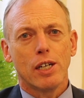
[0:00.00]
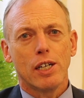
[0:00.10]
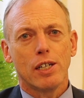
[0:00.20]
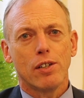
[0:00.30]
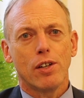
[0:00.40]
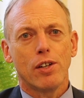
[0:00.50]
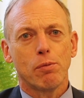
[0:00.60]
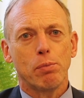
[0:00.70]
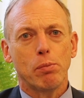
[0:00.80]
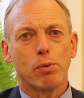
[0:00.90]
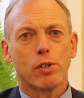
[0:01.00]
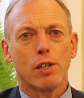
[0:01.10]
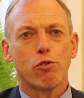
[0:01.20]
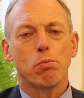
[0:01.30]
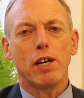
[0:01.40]
and that people
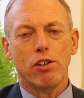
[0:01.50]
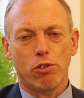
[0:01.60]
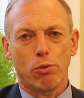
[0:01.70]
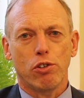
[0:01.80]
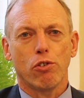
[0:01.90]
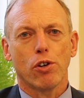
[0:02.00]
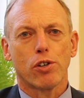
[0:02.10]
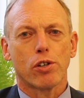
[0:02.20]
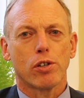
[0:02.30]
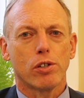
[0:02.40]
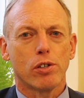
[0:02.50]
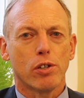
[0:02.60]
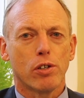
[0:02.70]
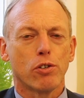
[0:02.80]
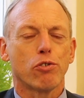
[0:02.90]
give space to each other,
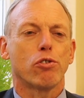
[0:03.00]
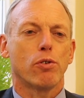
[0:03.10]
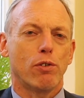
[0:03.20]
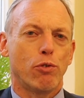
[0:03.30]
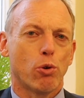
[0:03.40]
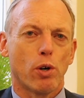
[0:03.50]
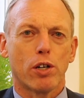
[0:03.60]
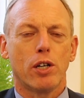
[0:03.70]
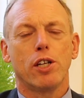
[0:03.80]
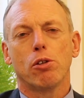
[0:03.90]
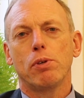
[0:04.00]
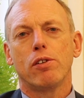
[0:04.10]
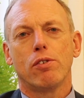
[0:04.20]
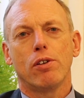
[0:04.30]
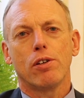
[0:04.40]
also if you are a little
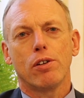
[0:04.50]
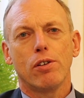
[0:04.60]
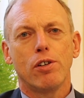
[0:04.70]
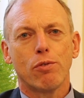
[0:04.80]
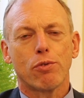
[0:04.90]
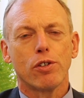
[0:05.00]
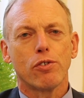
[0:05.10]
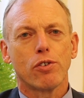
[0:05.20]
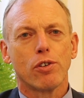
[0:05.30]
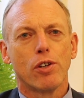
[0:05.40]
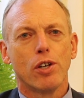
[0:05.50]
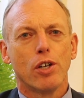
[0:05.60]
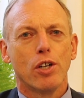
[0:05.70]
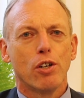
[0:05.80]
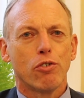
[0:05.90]
bit different.
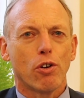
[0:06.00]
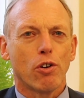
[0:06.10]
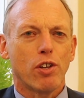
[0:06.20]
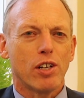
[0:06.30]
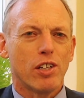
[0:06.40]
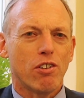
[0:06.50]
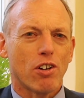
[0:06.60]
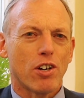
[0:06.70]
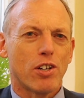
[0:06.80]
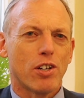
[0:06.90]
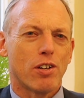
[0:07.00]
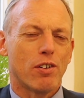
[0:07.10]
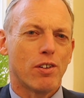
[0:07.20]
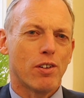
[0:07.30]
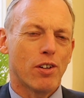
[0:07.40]
So I think these are
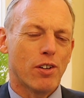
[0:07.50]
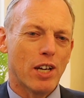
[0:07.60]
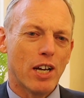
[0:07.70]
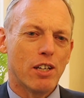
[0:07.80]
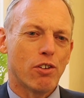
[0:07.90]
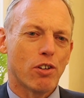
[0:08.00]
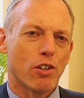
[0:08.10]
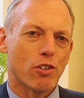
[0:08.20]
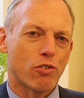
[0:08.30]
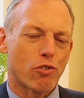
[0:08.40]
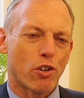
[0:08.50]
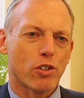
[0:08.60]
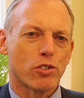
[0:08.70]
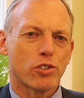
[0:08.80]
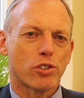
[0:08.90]
the daily
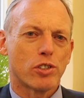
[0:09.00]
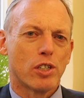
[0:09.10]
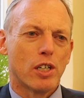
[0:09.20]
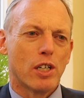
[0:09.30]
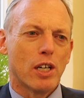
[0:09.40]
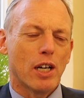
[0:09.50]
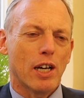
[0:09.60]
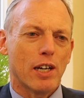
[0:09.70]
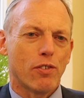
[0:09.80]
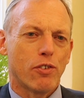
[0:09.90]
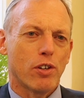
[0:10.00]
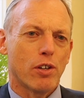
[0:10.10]
struggles, and